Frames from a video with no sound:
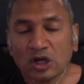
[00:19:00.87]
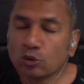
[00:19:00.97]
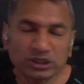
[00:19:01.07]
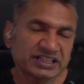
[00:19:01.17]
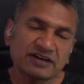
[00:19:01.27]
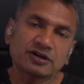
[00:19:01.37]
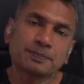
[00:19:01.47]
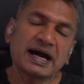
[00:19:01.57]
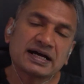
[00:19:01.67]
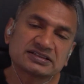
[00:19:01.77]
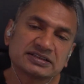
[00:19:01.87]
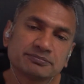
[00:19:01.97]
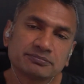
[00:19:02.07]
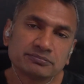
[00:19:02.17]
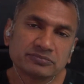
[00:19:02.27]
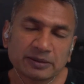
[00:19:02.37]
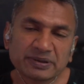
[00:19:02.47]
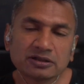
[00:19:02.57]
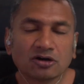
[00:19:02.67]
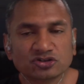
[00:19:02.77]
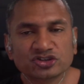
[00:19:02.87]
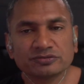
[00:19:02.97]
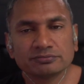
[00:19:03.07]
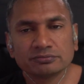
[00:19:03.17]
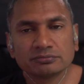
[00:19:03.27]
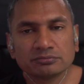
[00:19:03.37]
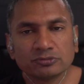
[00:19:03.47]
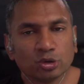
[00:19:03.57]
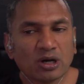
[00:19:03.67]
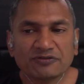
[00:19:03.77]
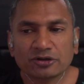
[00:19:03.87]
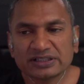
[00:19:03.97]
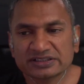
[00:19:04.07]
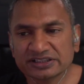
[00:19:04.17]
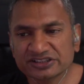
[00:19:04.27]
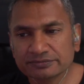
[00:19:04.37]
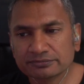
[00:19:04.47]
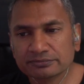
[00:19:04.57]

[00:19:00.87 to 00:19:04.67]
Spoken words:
whichever party they belong to, whoever it is,